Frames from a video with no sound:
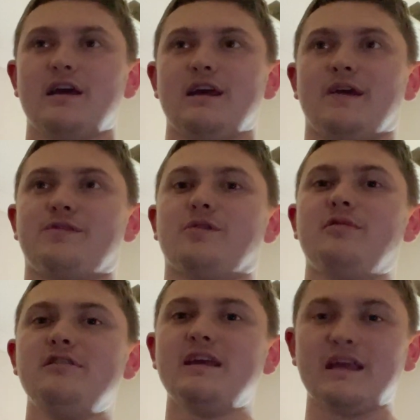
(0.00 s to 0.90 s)
if they're
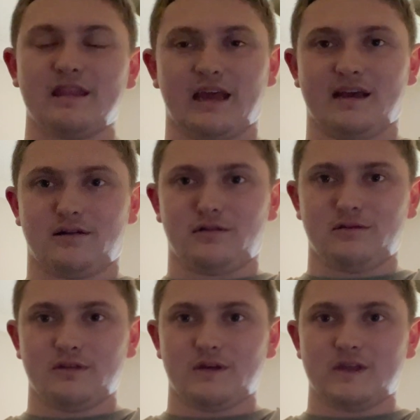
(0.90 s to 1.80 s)
bringing an
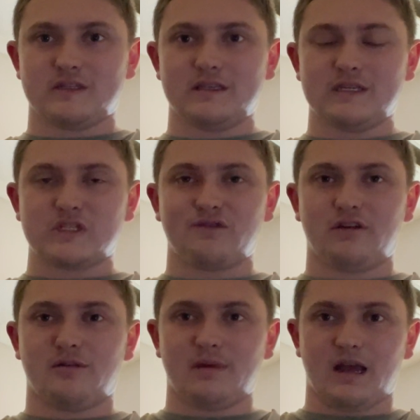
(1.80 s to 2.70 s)
owl into this
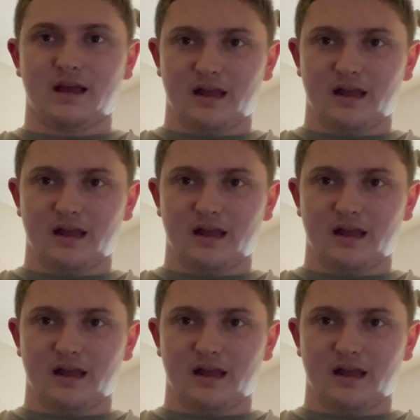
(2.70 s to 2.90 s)
film,